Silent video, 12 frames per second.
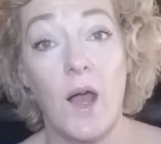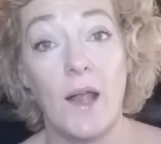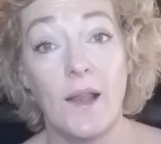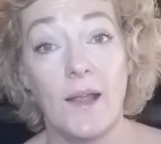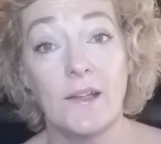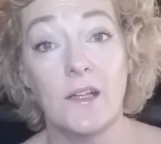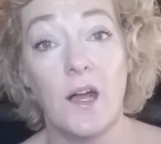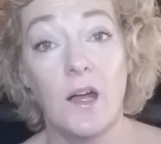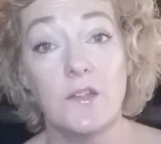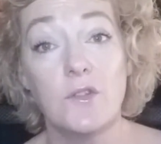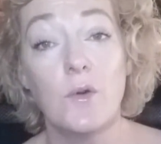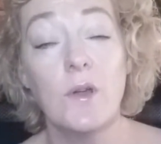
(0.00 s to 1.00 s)
highlight and
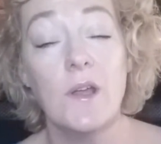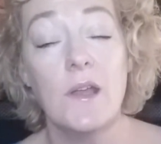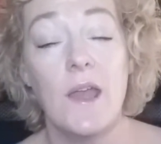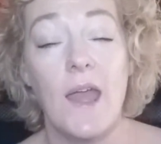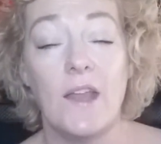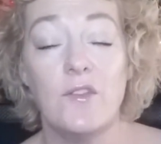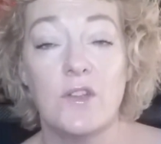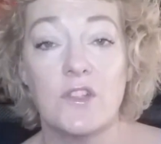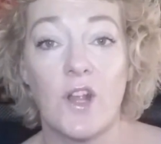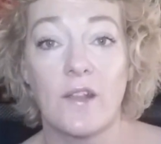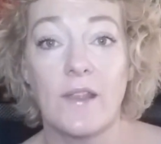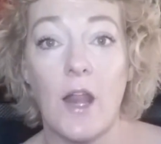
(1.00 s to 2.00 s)
contour, and you can
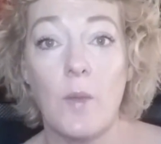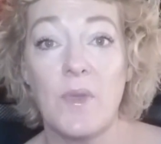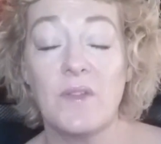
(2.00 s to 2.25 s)
check that out.